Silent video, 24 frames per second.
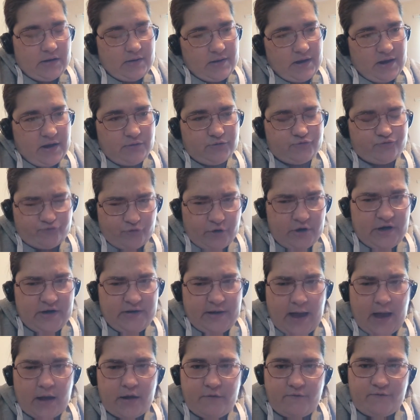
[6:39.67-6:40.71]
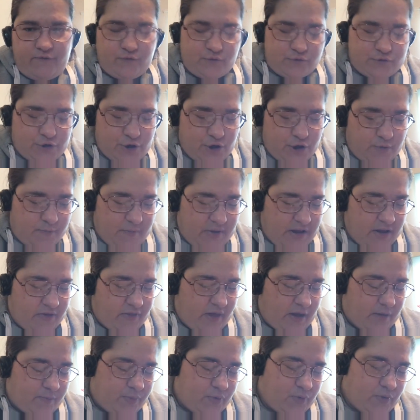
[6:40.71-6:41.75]
he was really hateful to me at
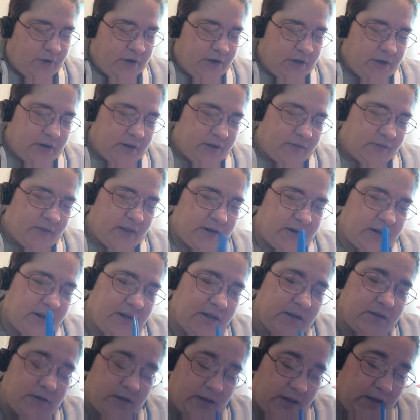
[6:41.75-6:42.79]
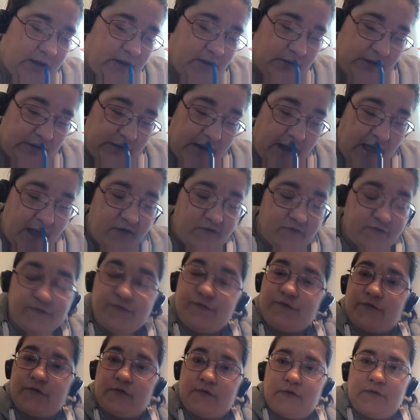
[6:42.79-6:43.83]
that point. And then he
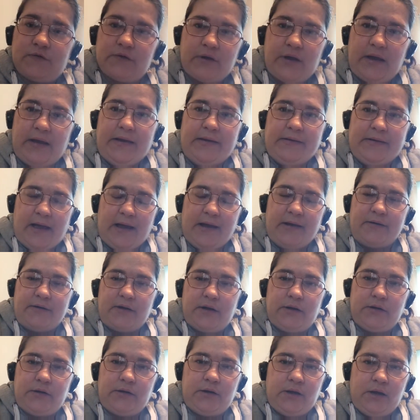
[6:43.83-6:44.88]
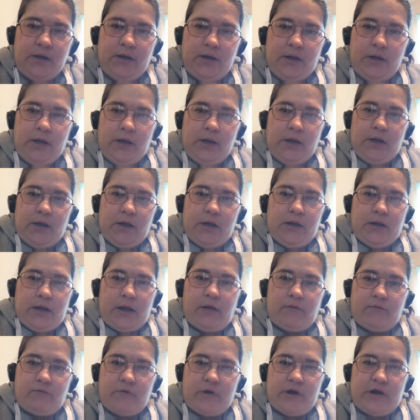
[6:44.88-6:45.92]
left, and he
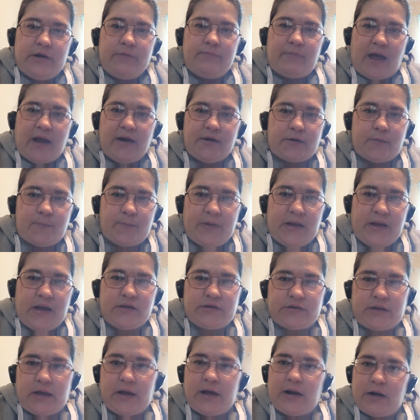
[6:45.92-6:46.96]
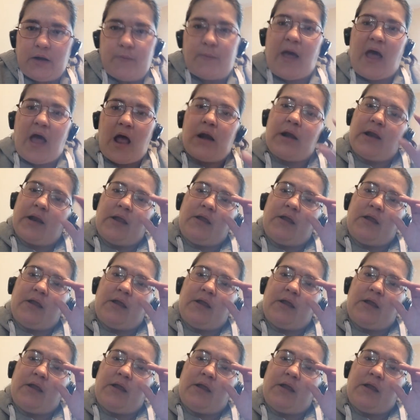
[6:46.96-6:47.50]
really made a big deal about